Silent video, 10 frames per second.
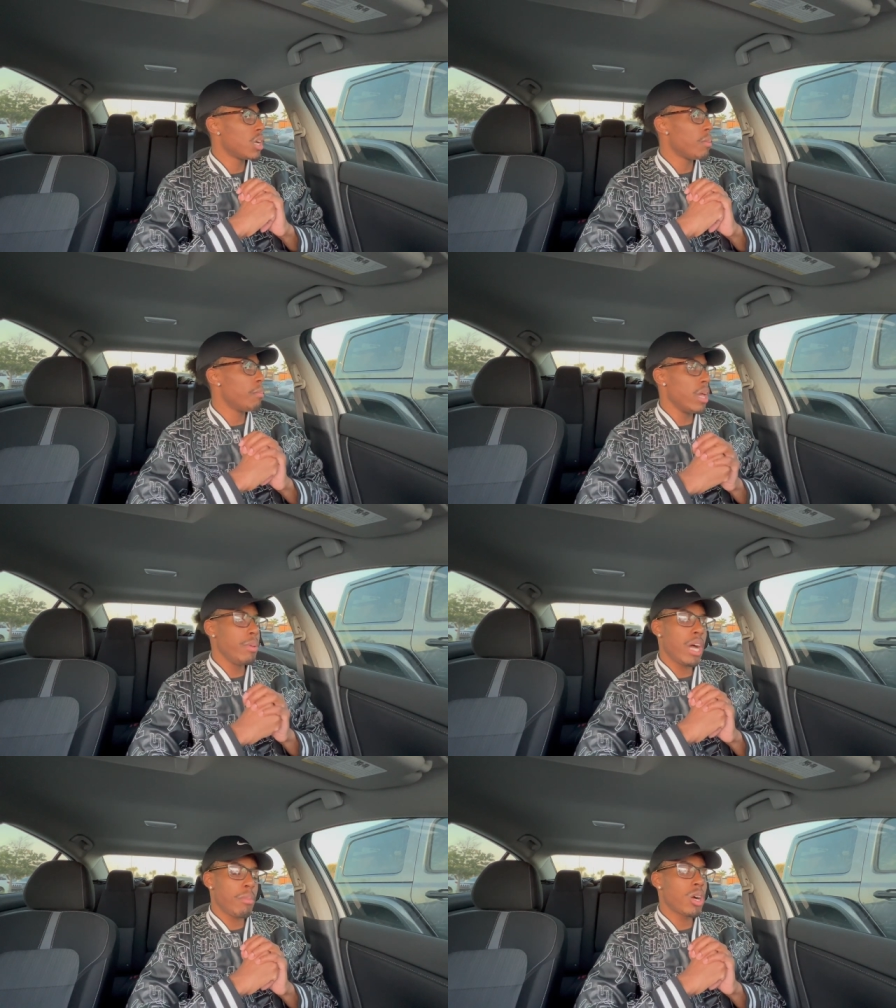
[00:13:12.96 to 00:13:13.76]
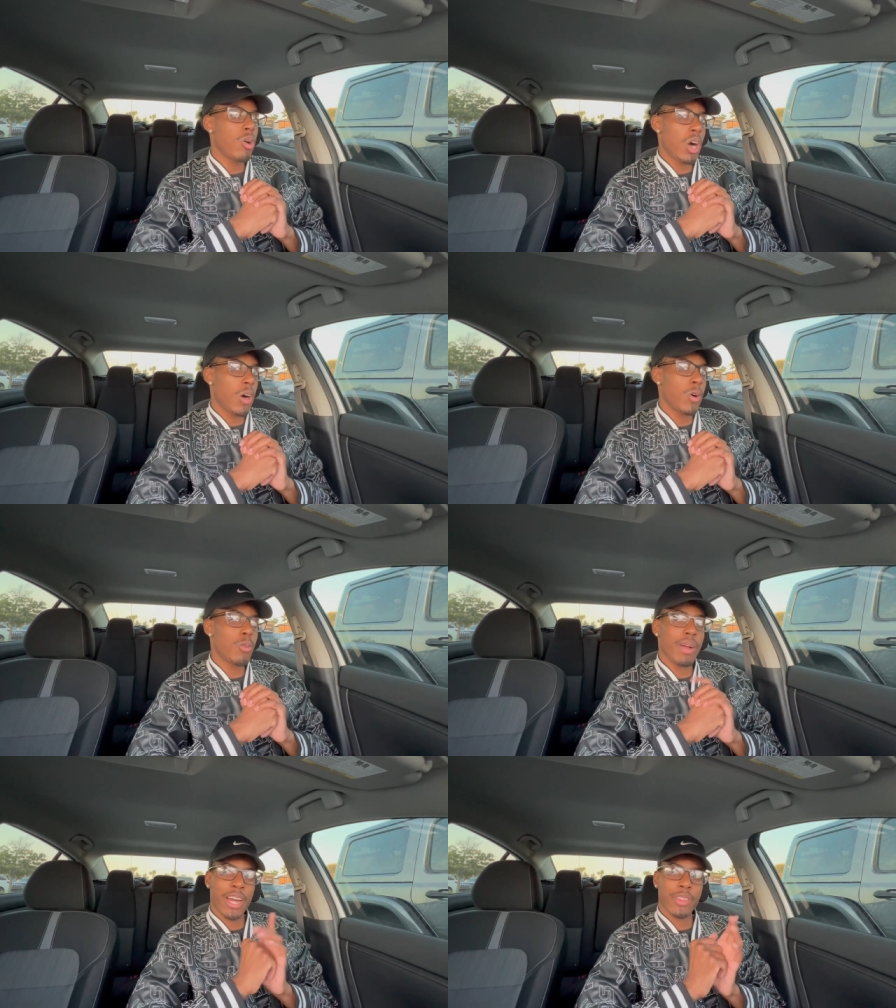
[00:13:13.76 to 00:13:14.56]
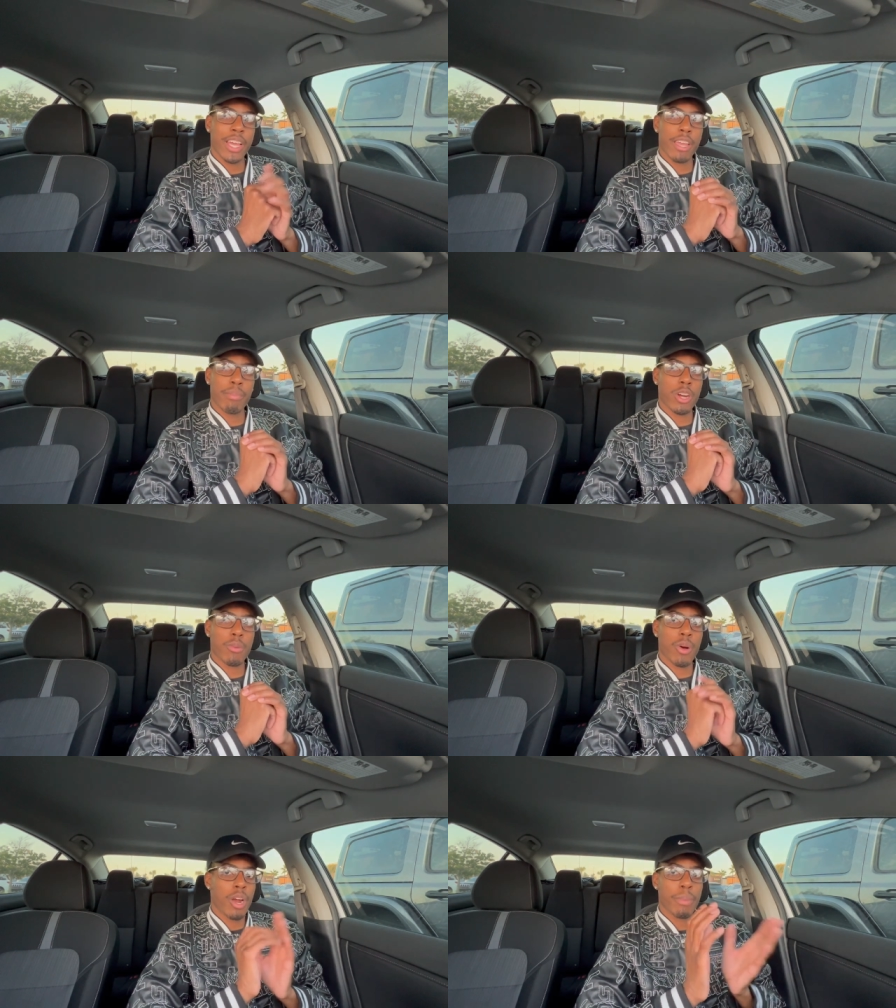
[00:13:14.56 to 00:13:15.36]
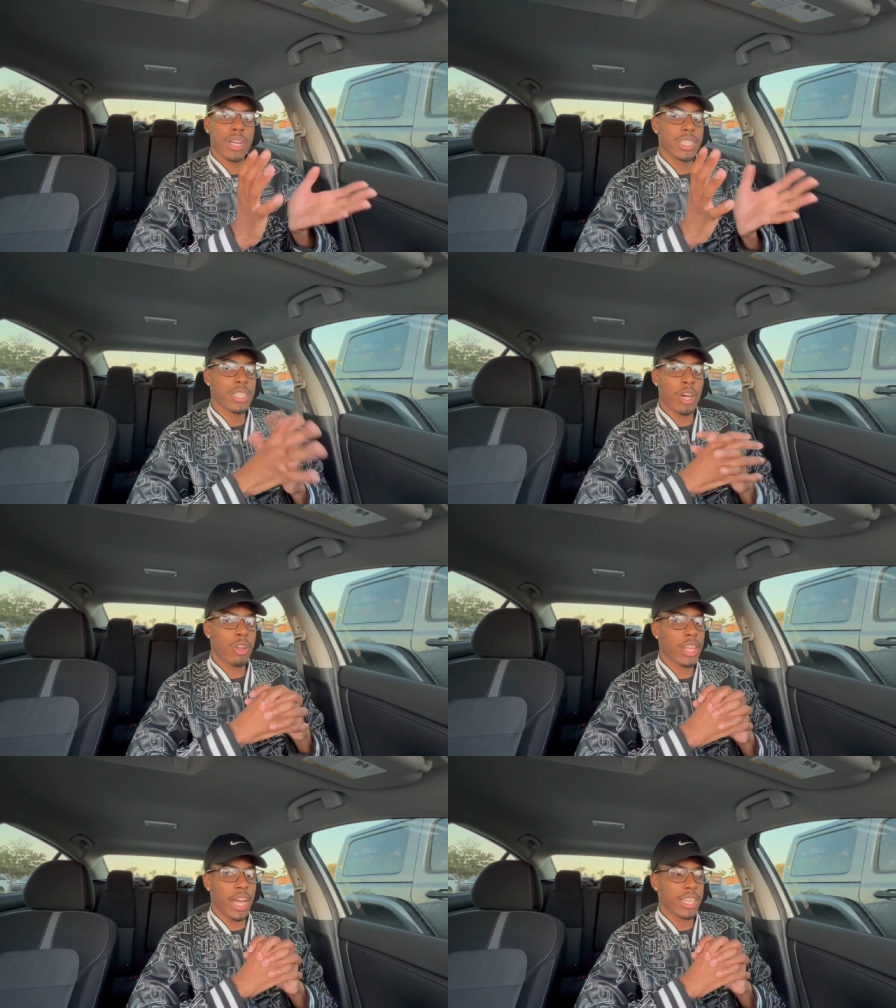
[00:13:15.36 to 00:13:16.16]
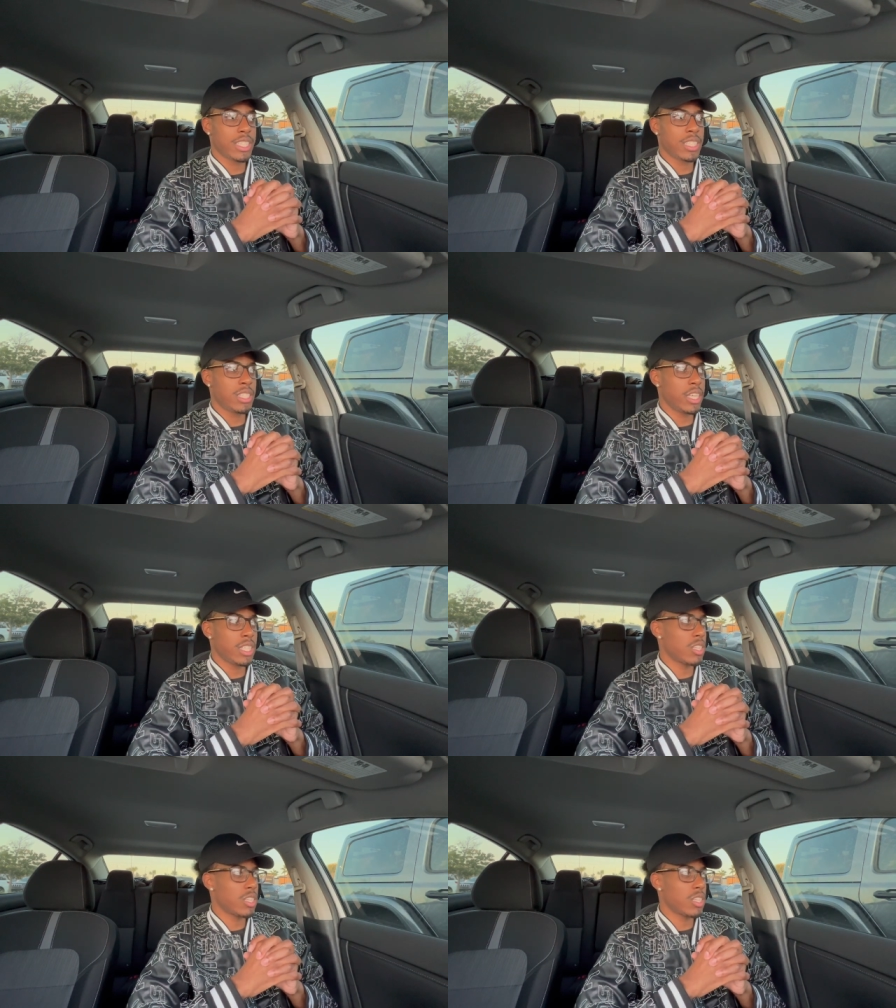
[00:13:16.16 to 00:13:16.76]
maybe I'm gonna go home after I get Burger Barn because it's only like six